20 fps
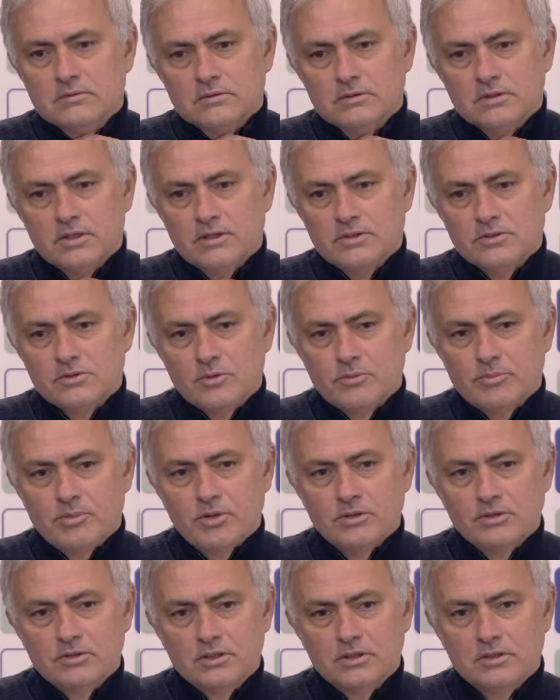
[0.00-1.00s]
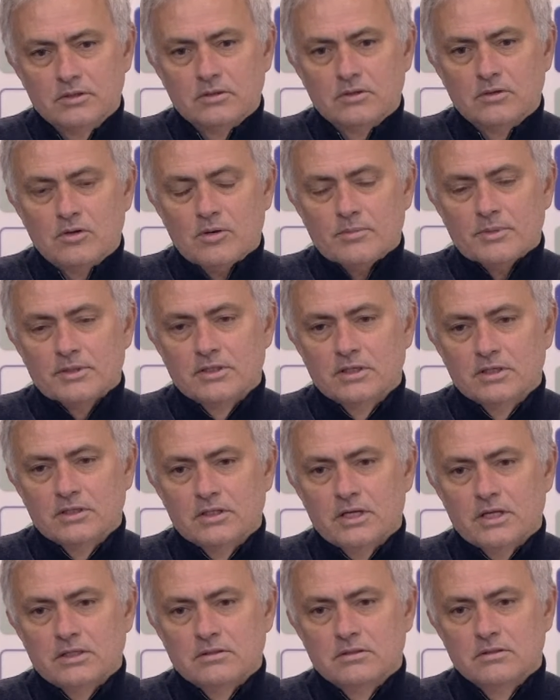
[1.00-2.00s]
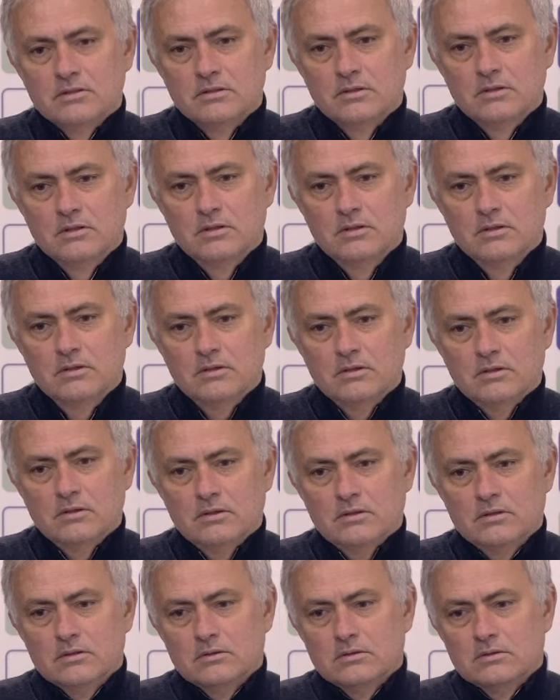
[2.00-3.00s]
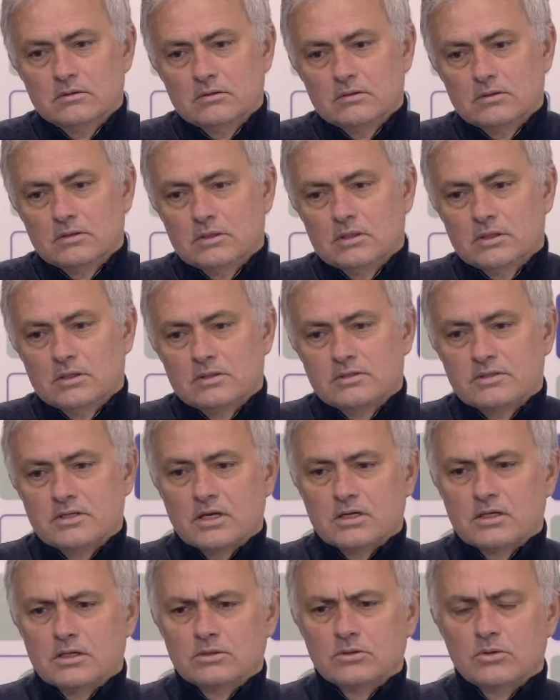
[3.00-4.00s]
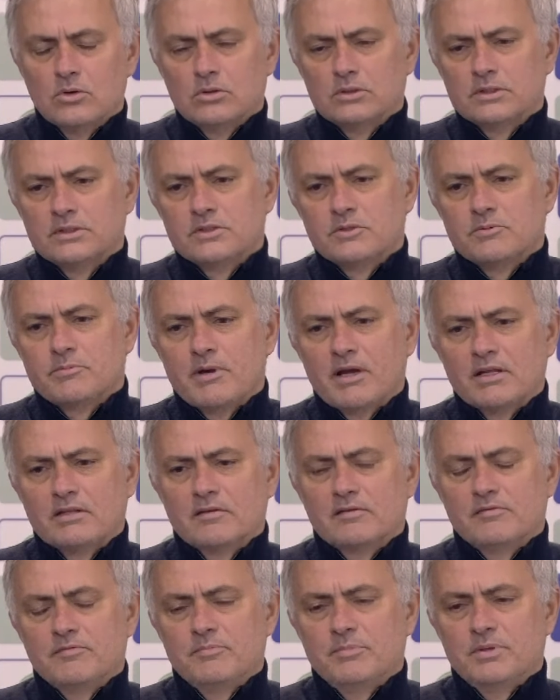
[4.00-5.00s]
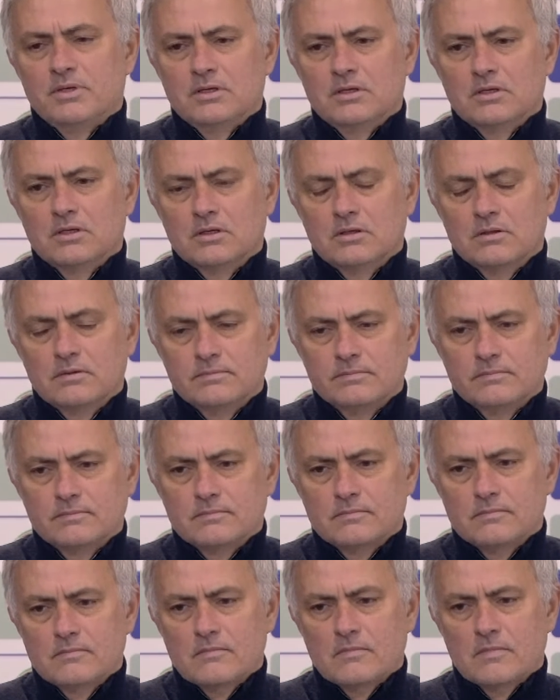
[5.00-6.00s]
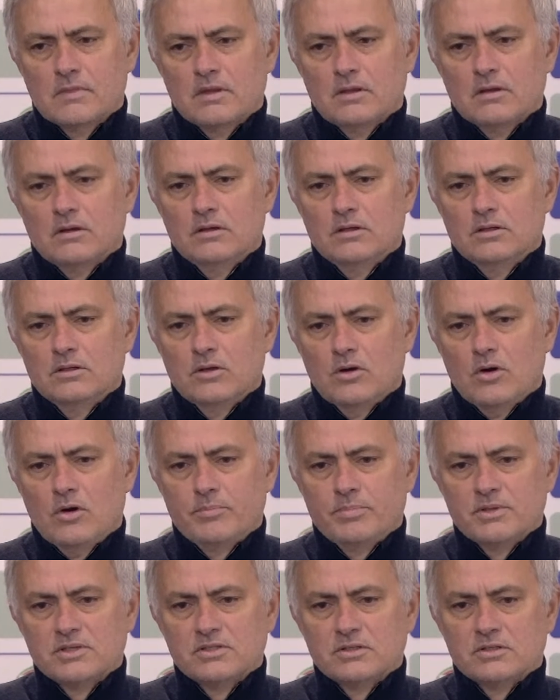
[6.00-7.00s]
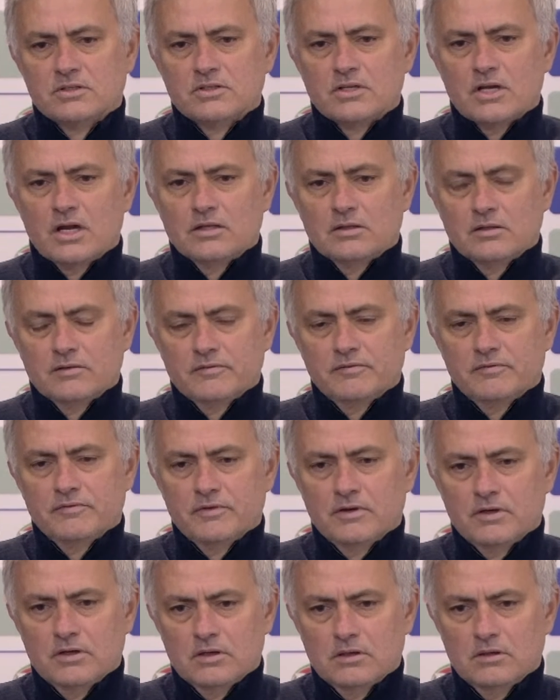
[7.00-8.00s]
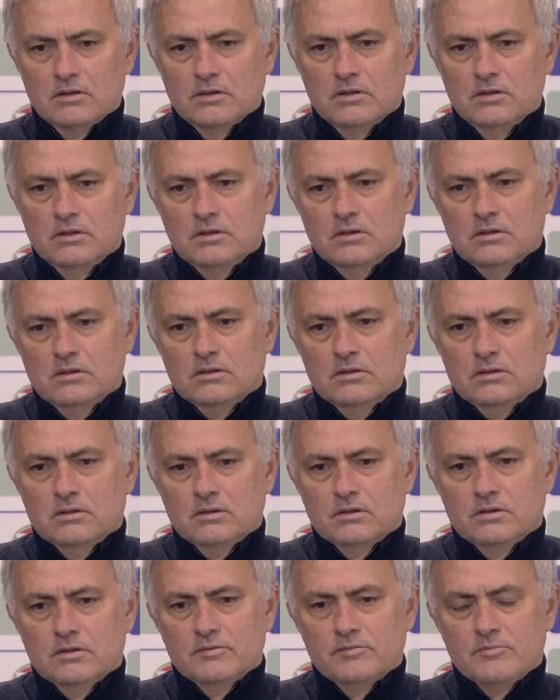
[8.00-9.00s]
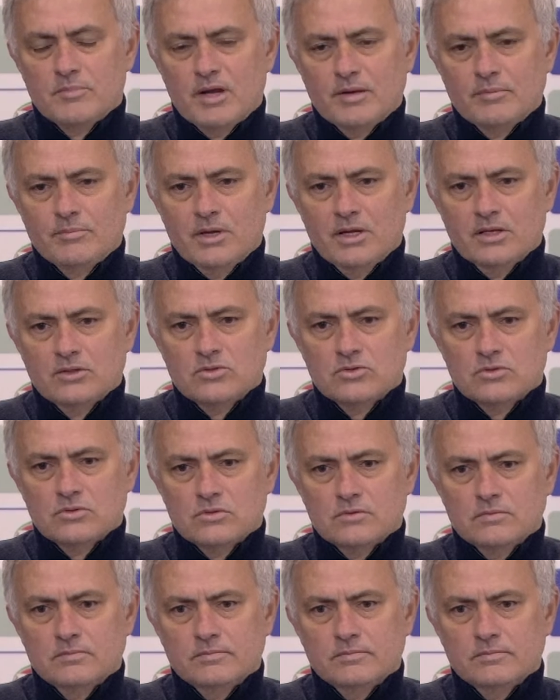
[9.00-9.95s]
there is no point in commenting that. The second goal, in spite of being in the opposite side of, uh, of my bench,